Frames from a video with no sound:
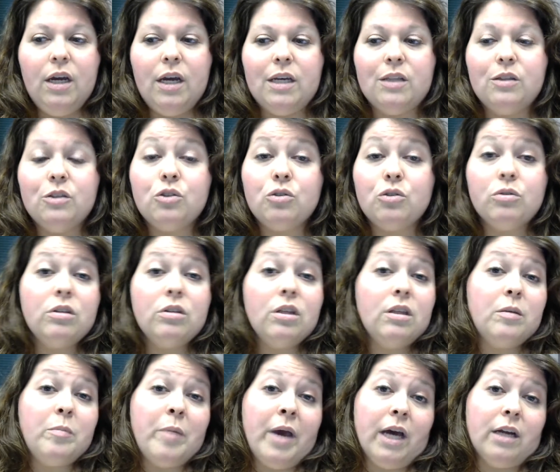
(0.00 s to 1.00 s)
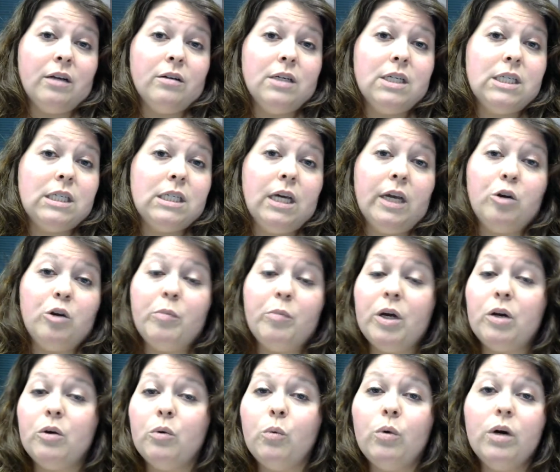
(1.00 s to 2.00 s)
And the truth of the matter is that no
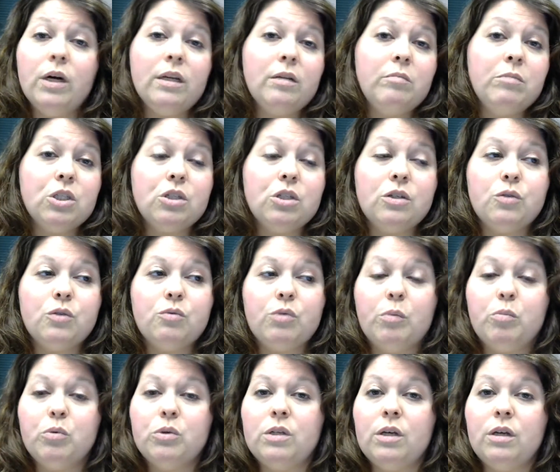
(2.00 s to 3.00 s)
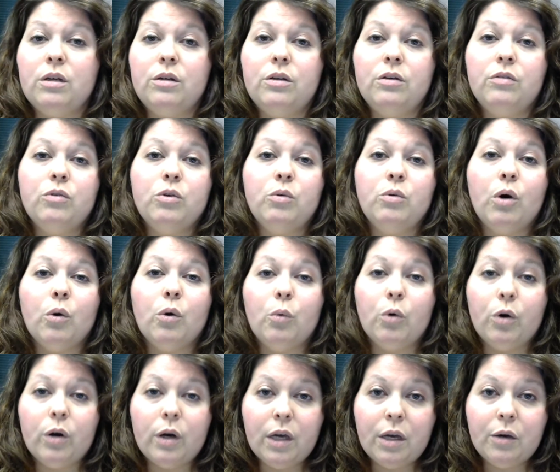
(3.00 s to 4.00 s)
matter what admissions representative you are
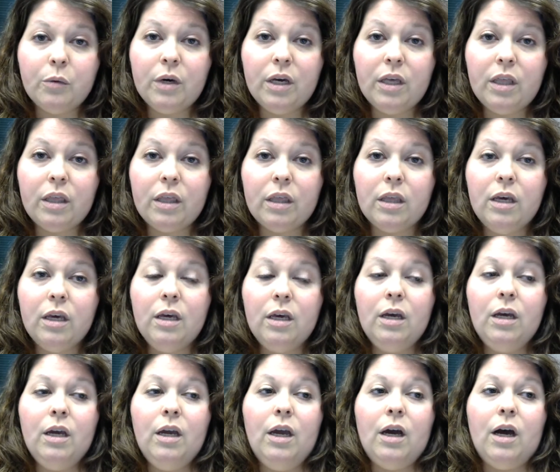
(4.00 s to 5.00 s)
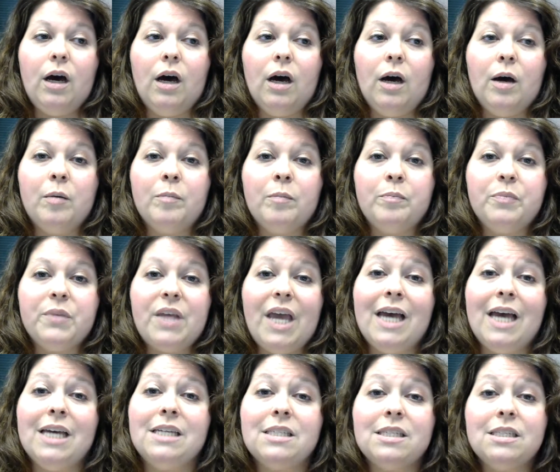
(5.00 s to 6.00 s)
working with,
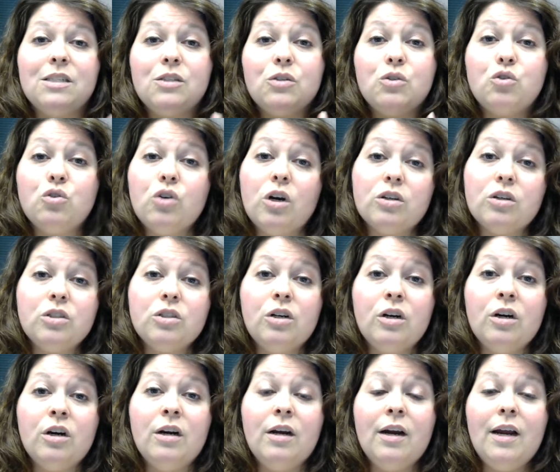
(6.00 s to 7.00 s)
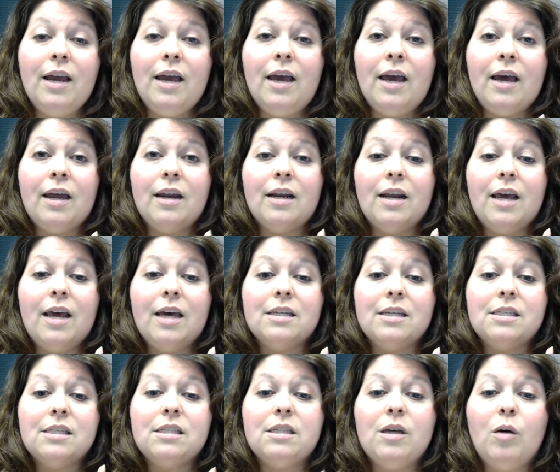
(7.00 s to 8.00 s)
as an instructor and
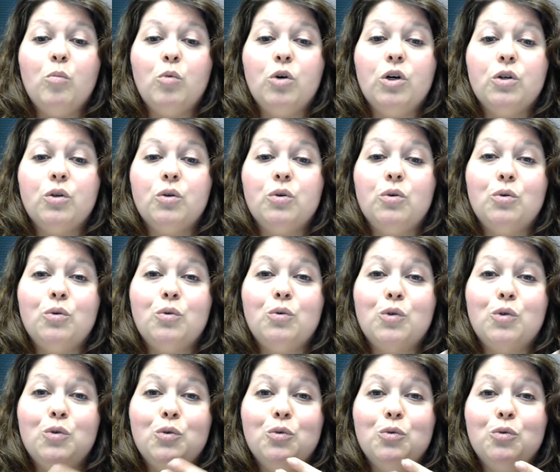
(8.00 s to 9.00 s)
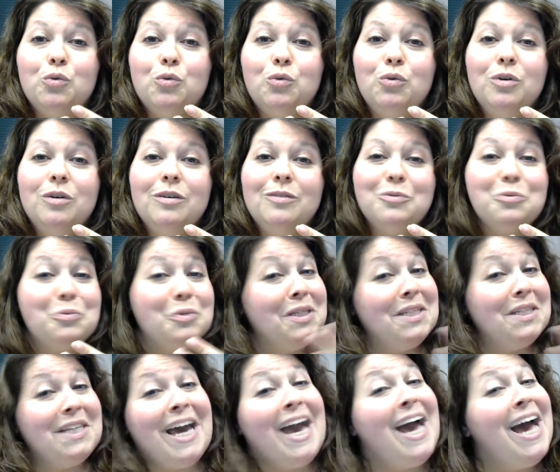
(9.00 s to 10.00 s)
as someone who you
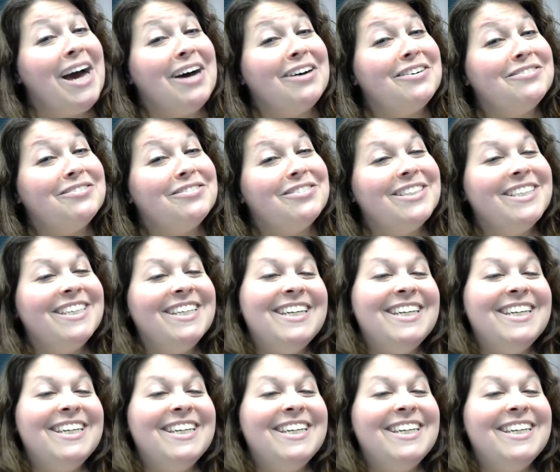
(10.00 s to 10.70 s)
will have